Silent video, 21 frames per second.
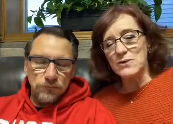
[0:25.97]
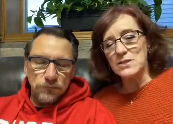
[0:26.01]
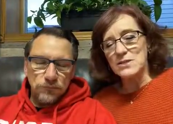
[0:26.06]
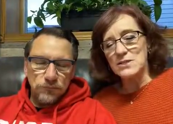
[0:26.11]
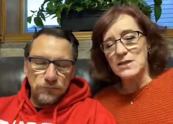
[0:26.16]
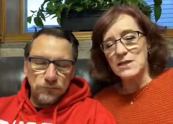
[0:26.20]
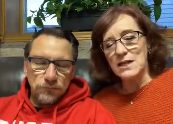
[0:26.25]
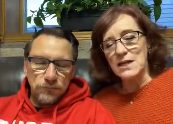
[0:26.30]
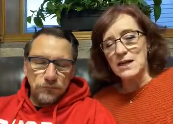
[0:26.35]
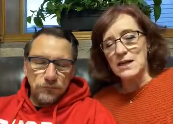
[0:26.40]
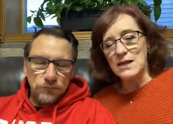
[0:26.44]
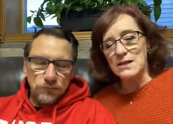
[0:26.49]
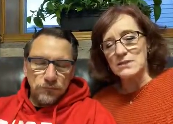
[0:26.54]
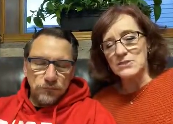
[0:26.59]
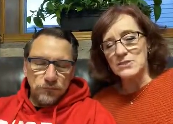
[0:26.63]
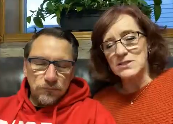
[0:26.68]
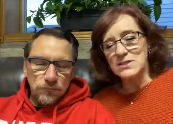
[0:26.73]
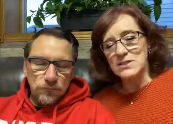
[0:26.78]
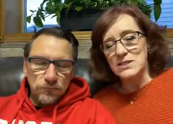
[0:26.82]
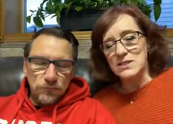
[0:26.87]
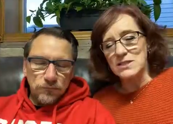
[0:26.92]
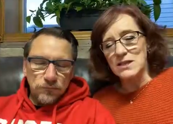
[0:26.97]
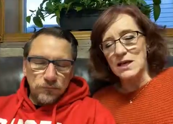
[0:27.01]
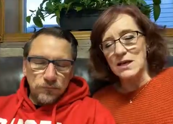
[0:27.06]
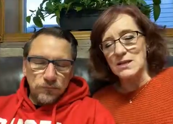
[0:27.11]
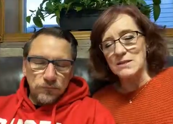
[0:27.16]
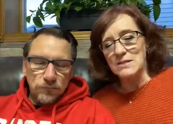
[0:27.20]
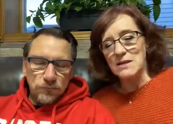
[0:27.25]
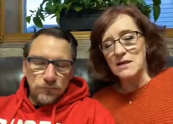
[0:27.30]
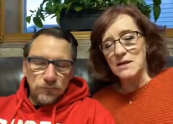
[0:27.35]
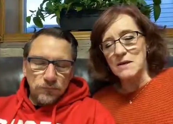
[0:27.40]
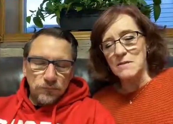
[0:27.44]
Speaker 1: Lord, today just to
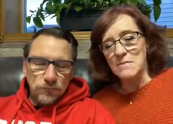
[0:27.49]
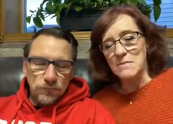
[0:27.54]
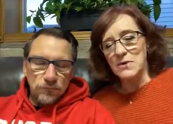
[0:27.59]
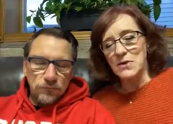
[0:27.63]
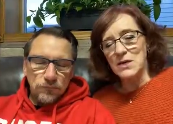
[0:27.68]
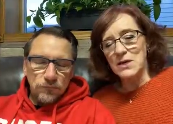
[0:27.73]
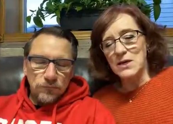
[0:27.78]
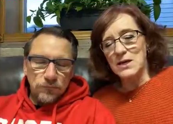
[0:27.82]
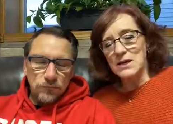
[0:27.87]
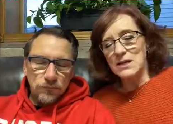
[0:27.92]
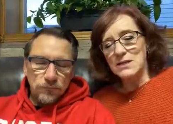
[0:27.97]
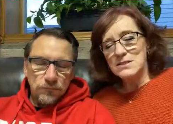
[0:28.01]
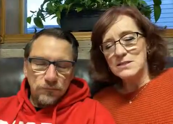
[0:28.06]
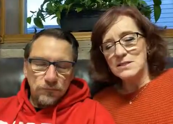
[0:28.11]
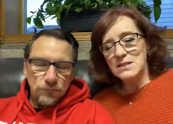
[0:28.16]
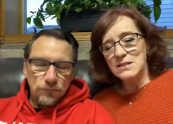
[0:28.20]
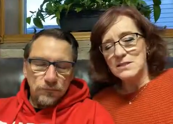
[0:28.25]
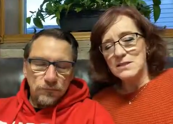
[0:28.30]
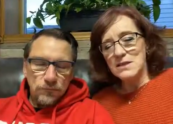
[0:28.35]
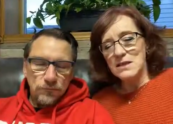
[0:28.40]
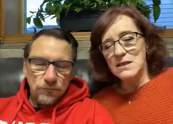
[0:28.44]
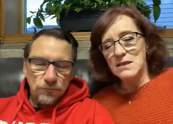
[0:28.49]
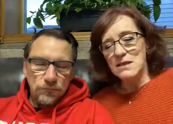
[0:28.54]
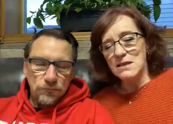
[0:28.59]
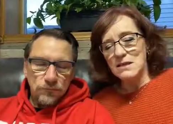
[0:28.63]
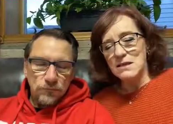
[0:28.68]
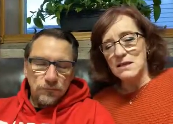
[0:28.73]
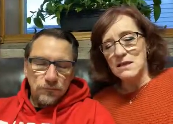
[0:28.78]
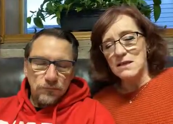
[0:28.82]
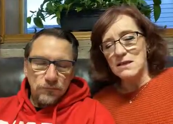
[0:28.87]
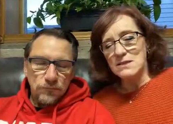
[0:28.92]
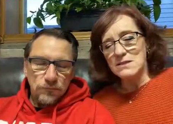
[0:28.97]
take time to see the
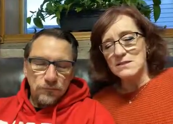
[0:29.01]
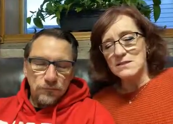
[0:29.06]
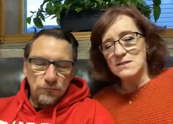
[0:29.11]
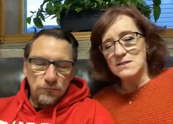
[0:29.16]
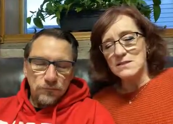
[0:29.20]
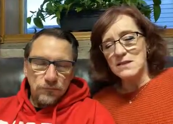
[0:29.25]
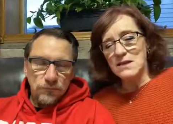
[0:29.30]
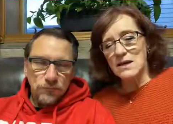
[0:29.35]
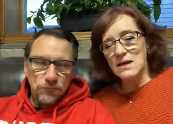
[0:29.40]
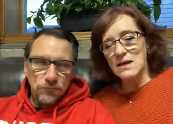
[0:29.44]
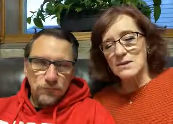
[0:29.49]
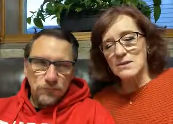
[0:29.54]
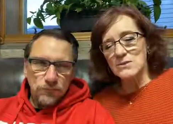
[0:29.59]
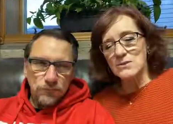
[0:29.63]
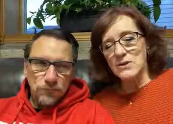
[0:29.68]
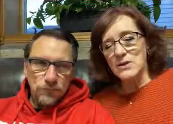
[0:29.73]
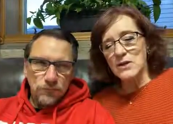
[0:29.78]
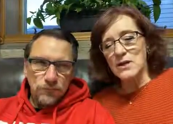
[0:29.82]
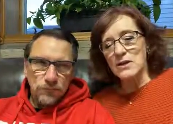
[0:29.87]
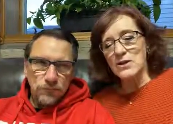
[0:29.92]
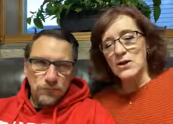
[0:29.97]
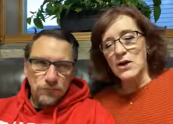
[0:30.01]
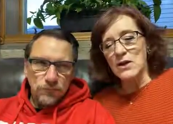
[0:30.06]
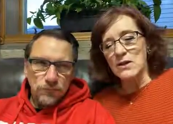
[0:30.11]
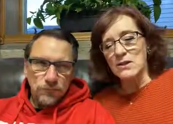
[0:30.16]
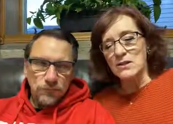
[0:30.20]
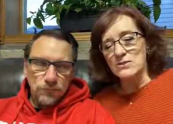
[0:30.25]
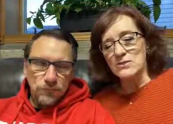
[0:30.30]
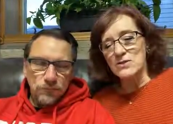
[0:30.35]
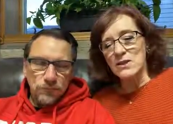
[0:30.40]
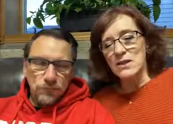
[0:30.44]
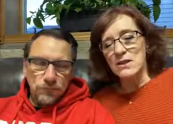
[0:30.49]
things and to
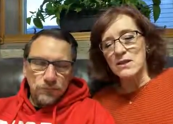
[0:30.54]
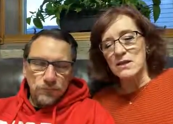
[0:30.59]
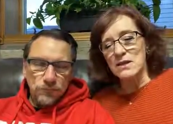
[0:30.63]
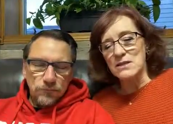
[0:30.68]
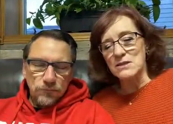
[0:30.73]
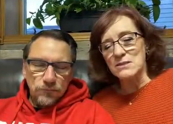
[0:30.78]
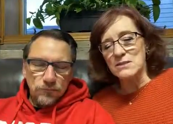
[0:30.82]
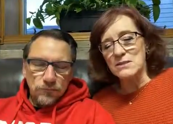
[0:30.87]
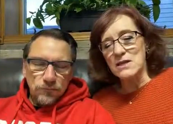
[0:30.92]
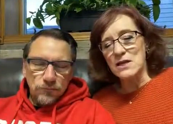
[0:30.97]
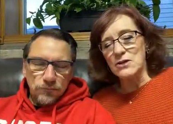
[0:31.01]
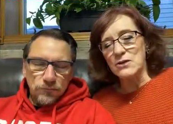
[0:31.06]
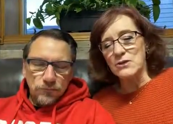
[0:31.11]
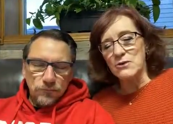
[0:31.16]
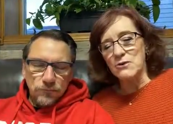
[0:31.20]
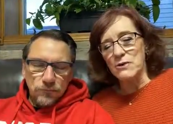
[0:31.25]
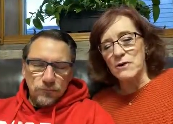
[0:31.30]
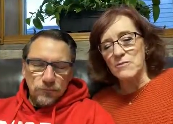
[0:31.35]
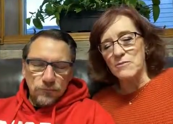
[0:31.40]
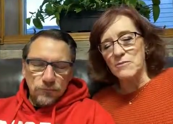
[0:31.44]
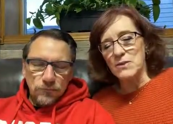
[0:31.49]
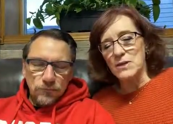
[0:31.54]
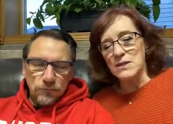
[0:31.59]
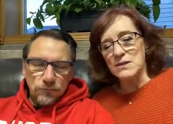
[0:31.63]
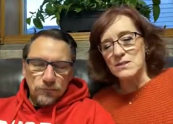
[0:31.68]
acknowledge the things that you have